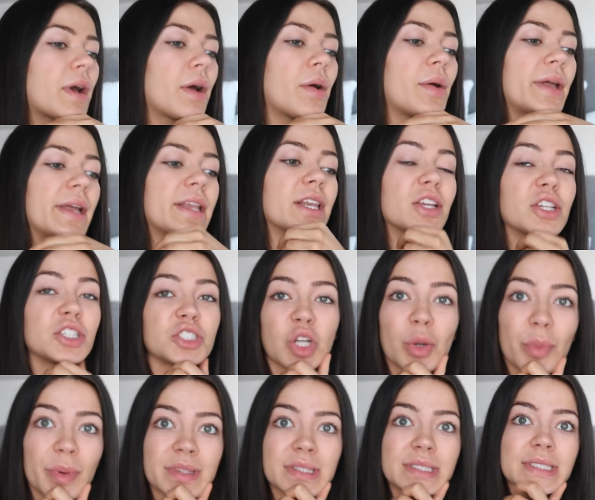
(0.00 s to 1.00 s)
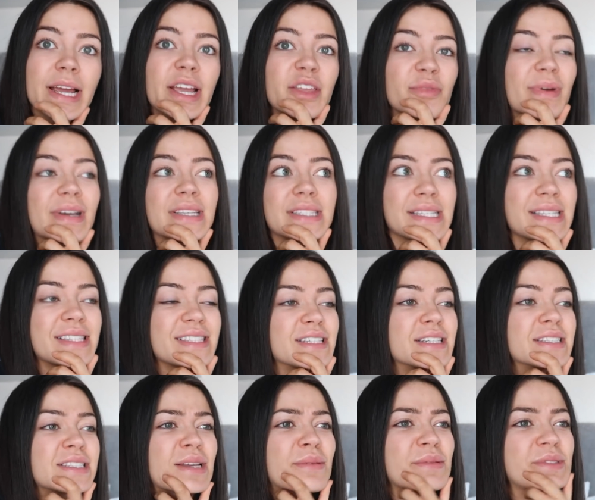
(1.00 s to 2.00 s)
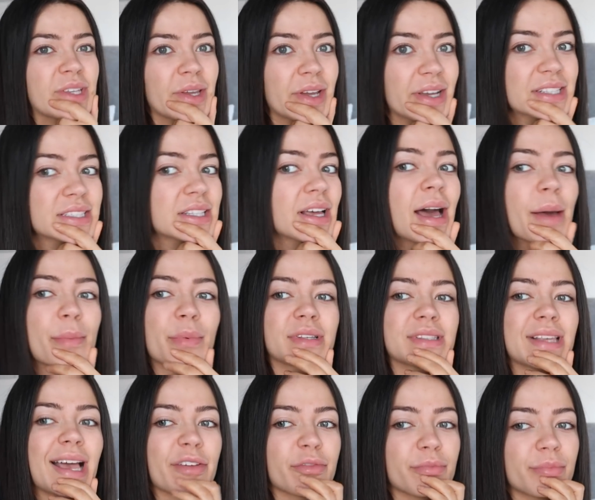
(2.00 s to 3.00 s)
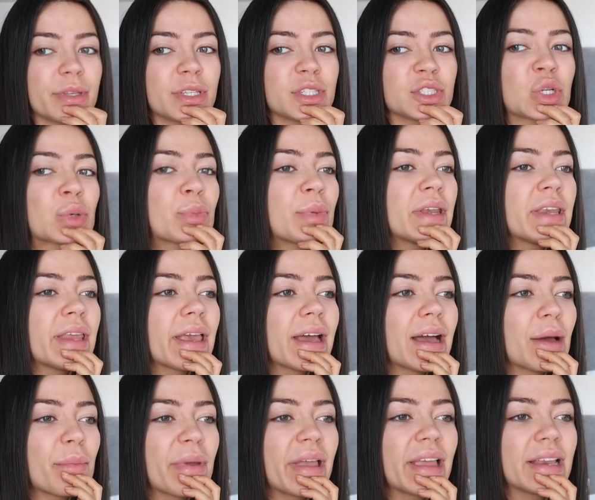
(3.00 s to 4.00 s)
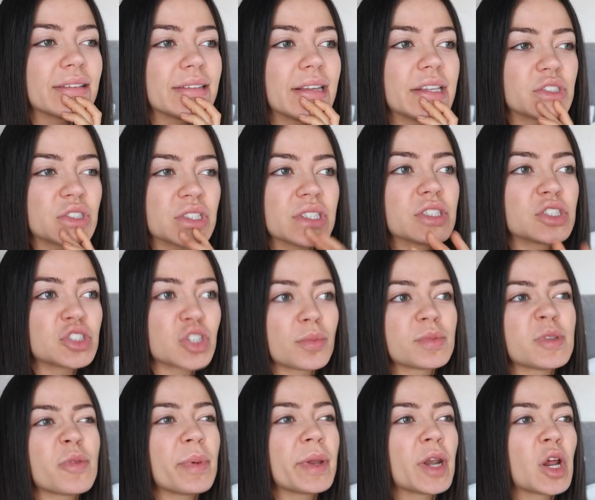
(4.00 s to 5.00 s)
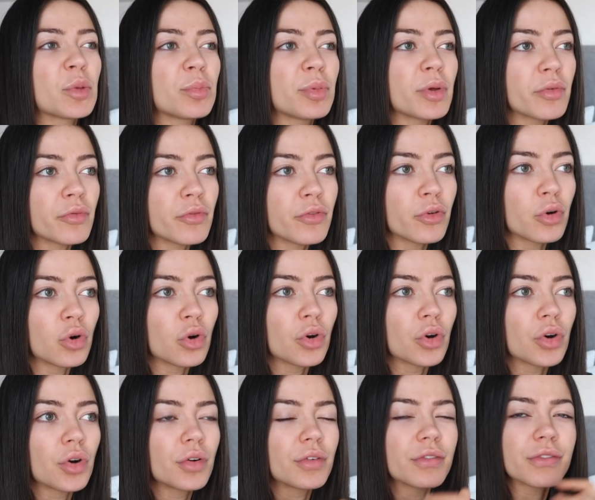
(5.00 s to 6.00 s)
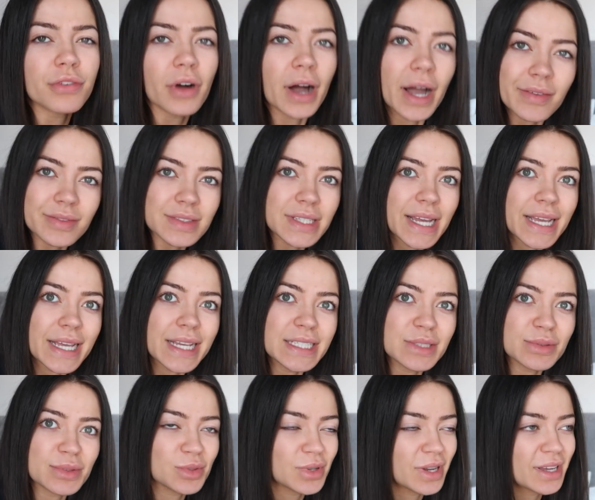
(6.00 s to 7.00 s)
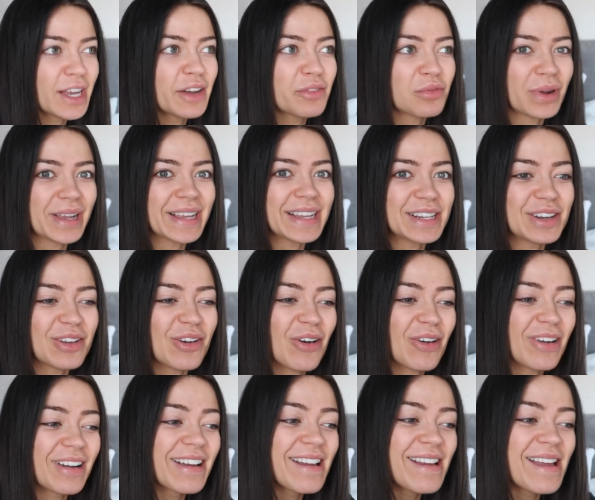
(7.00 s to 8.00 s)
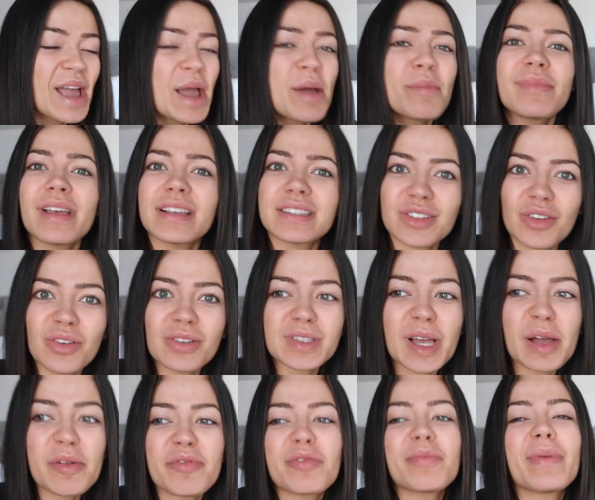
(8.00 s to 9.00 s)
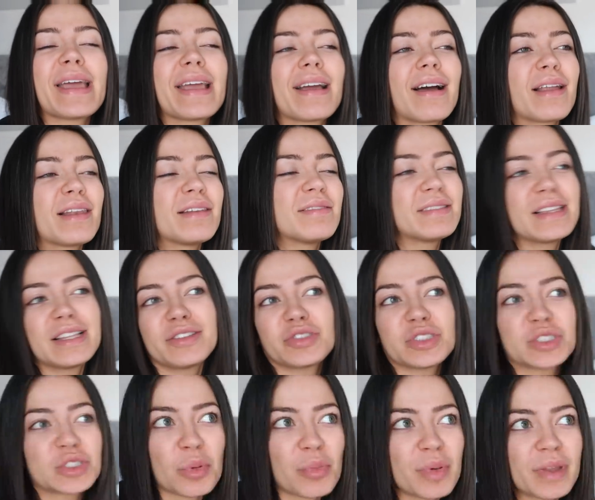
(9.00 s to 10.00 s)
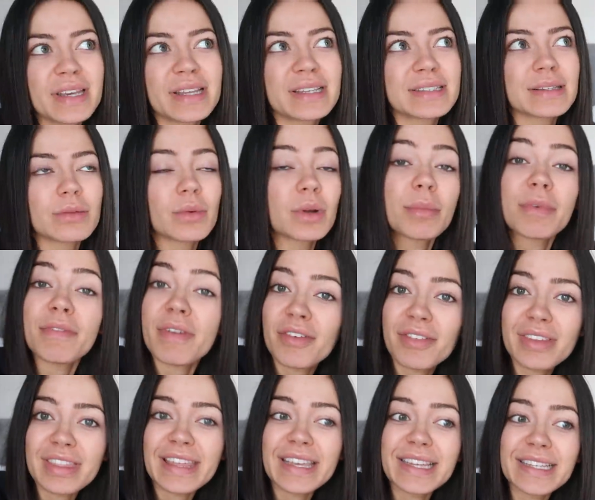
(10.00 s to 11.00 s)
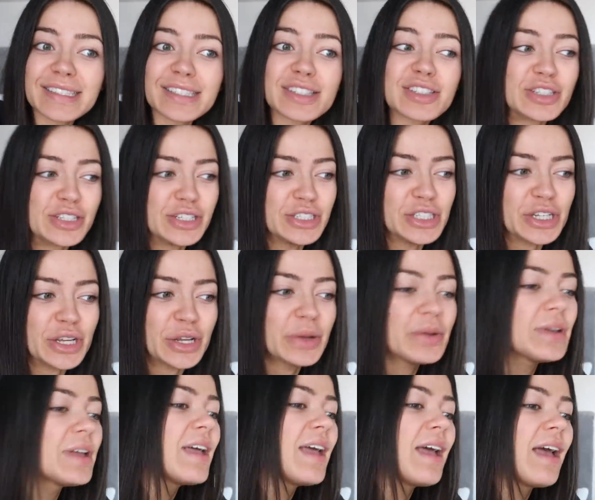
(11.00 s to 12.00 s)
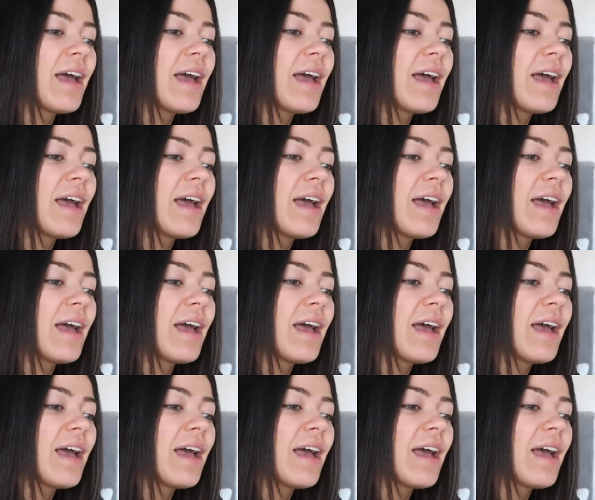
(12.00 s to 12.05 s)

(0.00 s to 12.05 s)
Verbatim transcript: going shopping today with my sisters and I'm so excited because I haven't been shopping yet. I mean literally the shops have been open for 5 days. It's not like I've waited long. That's a long time for me. Shopping is one of my favourite things to do.